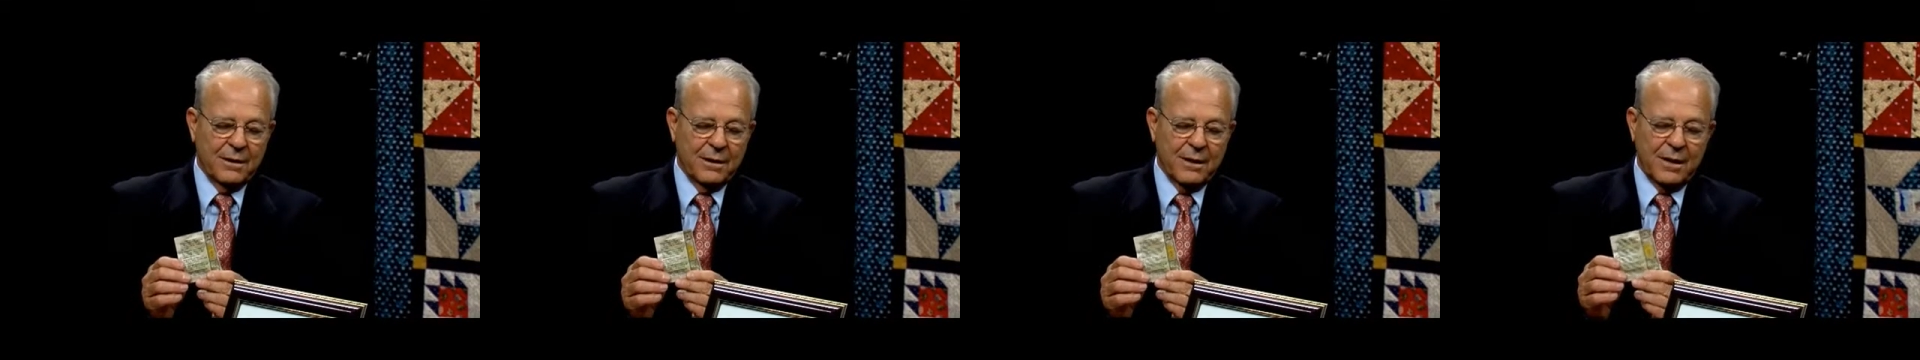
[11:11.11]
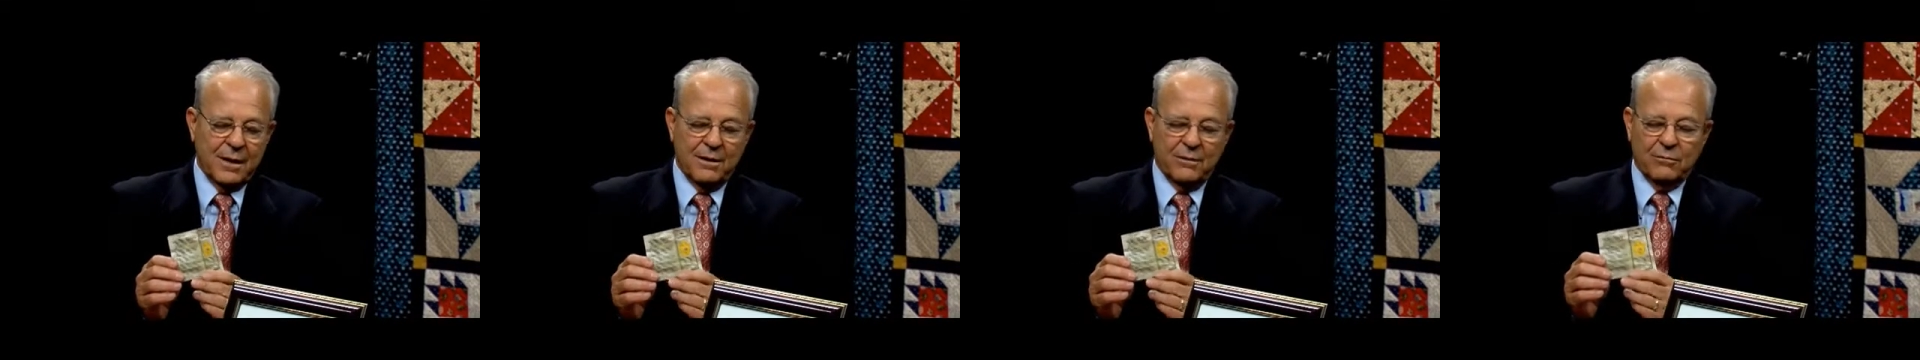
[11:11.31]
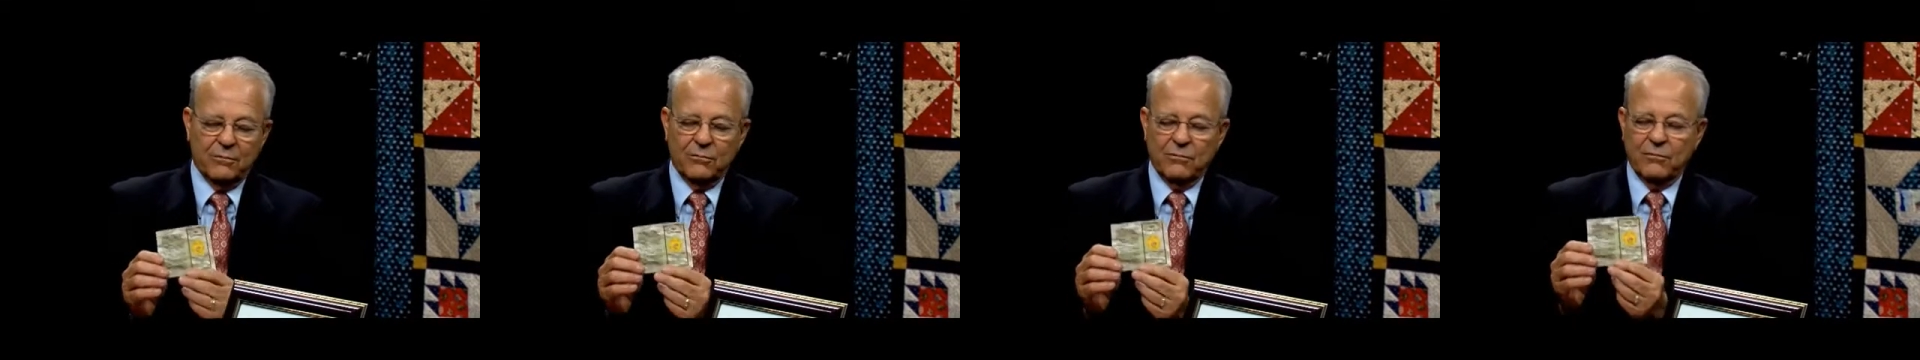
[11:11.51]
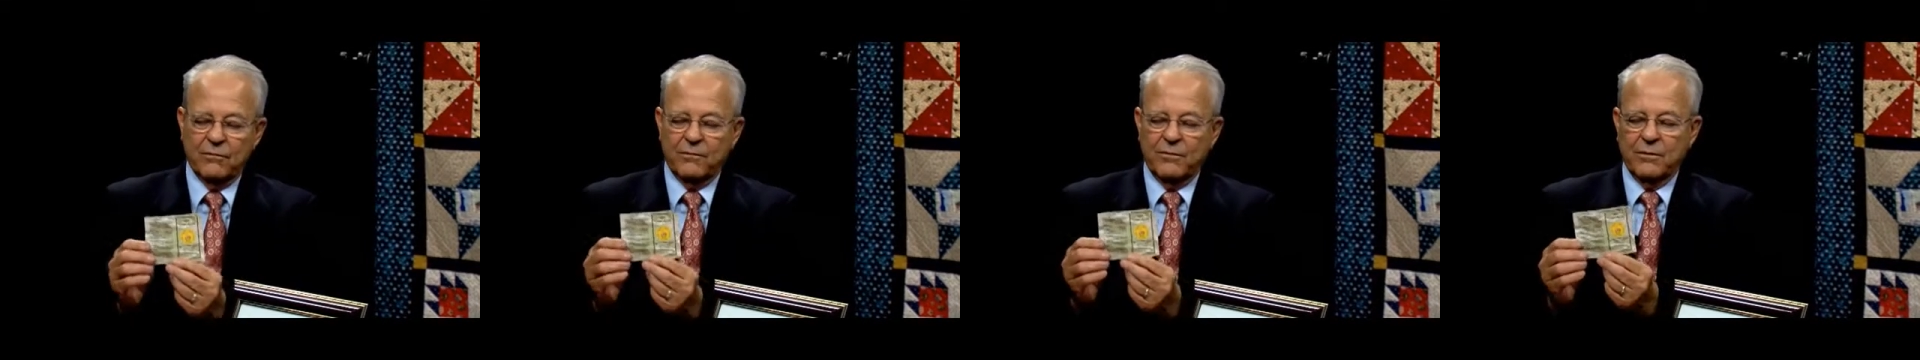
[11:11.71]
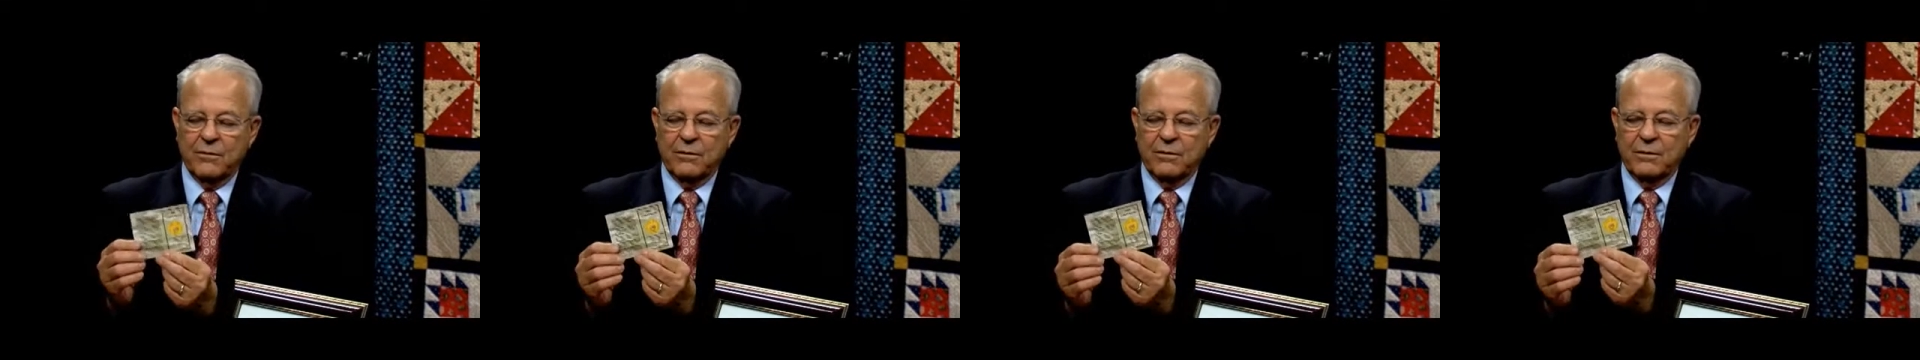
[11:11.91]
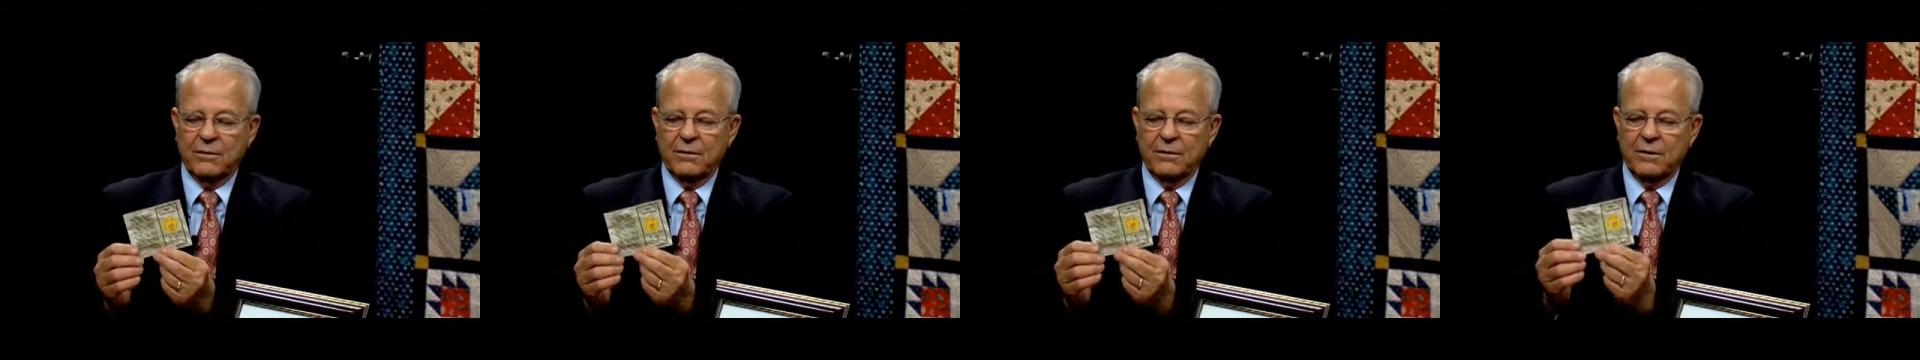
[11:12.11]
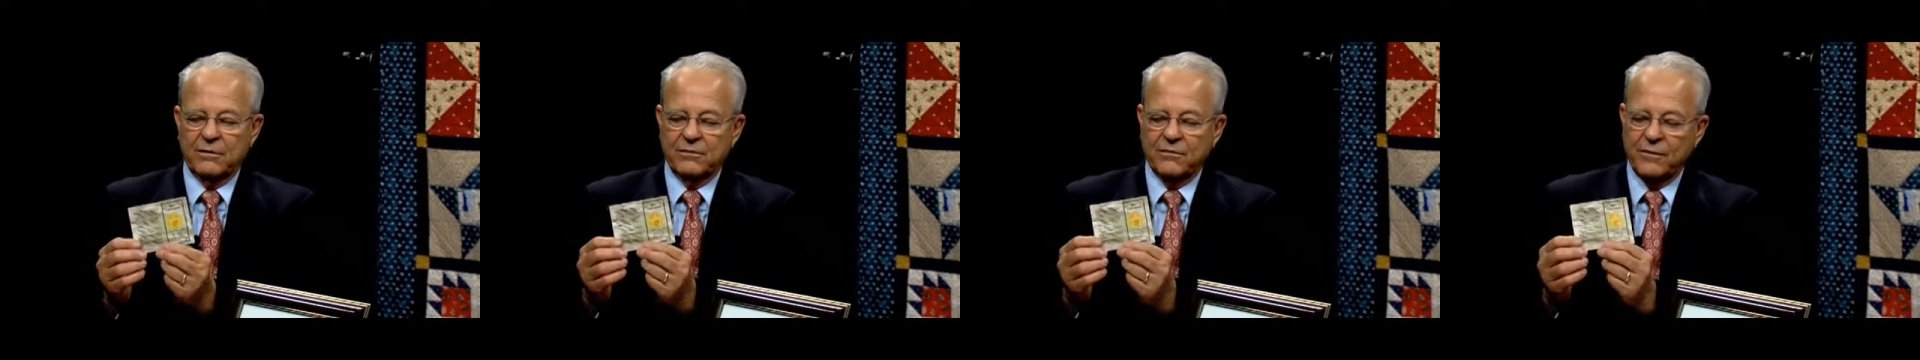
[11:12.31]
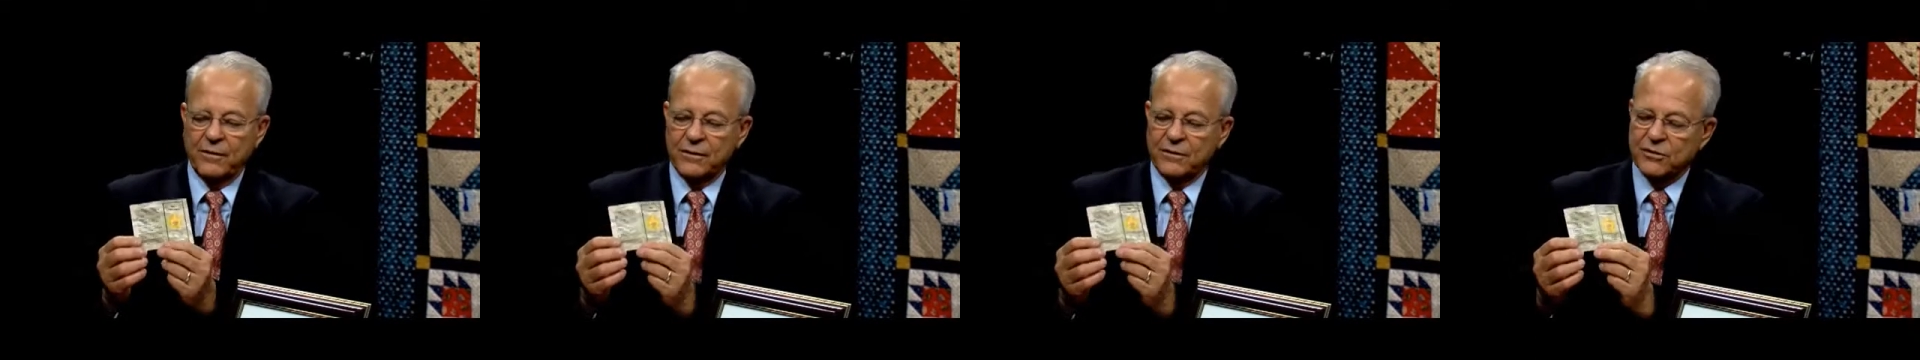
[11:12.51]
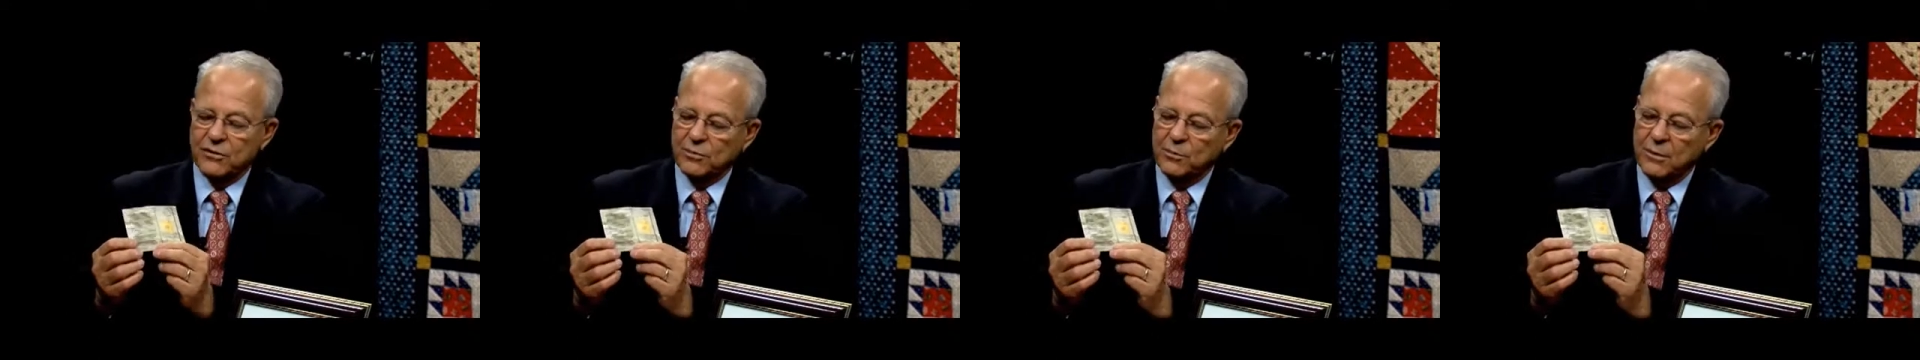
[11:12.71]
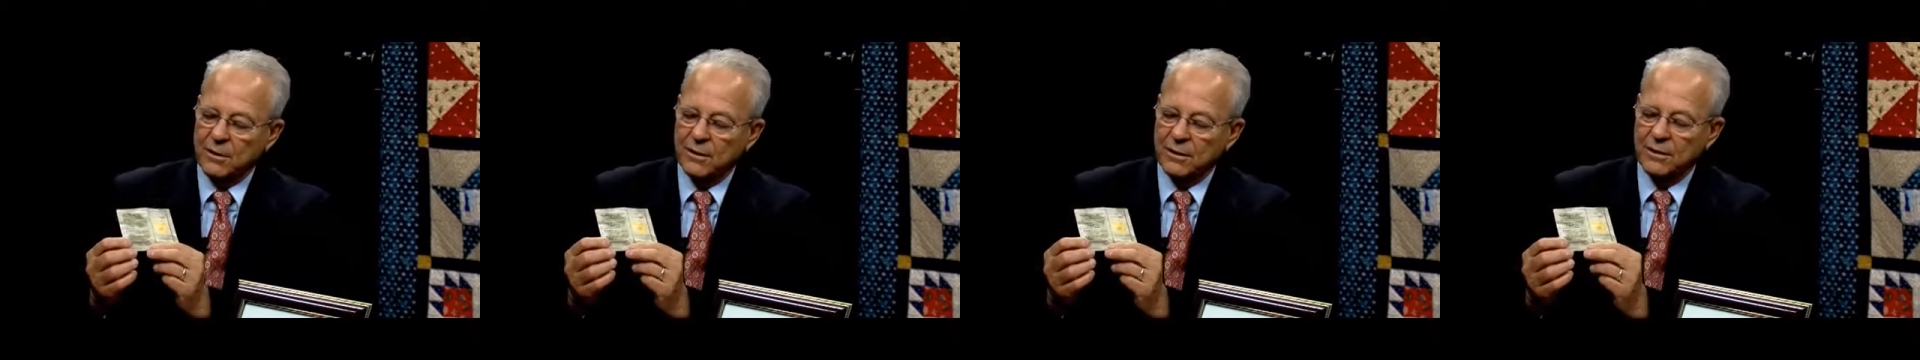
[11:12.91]
I don't know if it's very
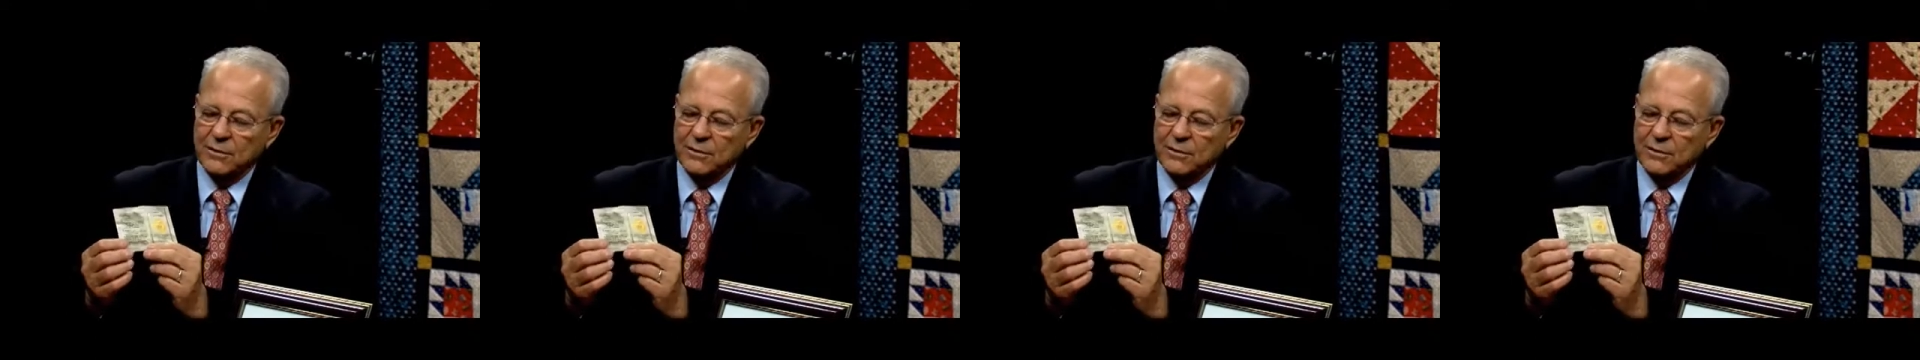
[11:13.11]
small,